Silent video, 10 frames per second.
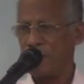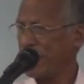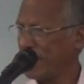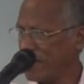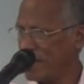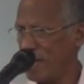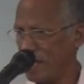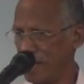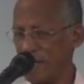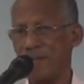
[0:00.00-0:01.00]
thickets
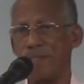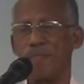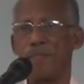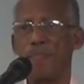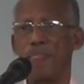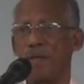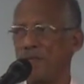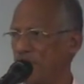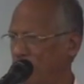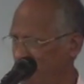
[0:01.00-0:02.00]
are there,
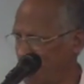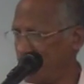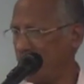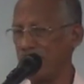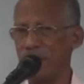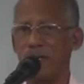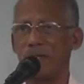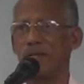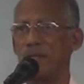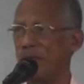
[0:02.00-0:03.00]
forests are there,
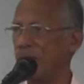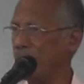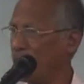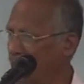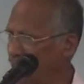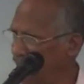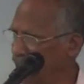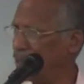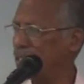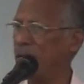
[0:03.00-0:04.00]
wild
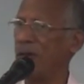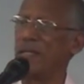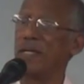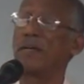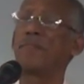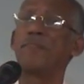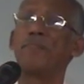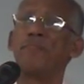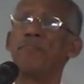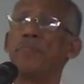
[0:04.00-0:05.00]
animals are there.
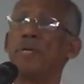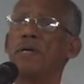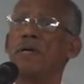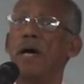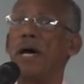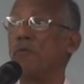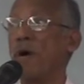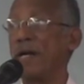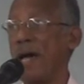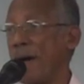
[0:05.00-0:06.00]
And
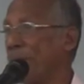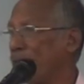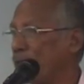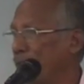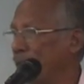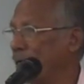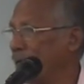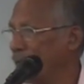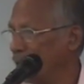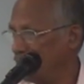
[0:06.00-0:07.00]
what happens when
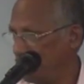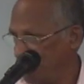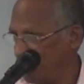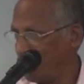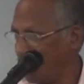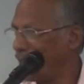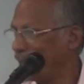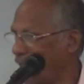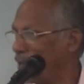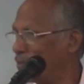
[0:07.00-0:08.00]
the
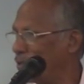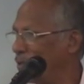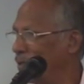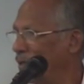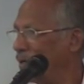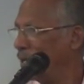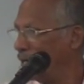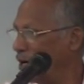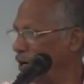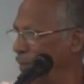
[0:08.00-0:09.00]
flood comes?
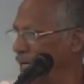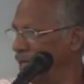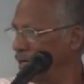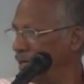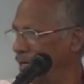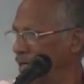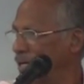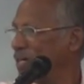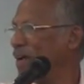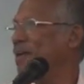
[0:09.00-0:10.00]
They will be
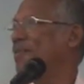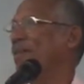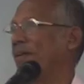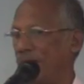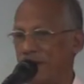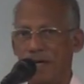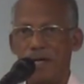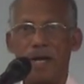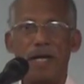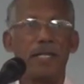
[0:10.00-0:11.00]
shattered.
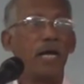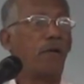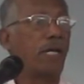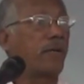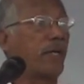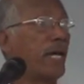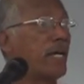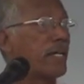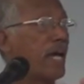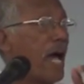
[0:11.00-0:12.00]
And they will
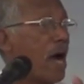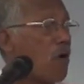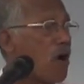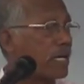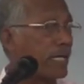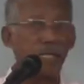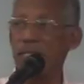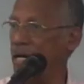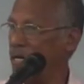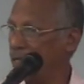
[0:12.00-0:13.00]
create a havoc in
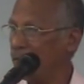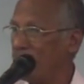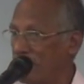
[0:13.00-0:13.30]
the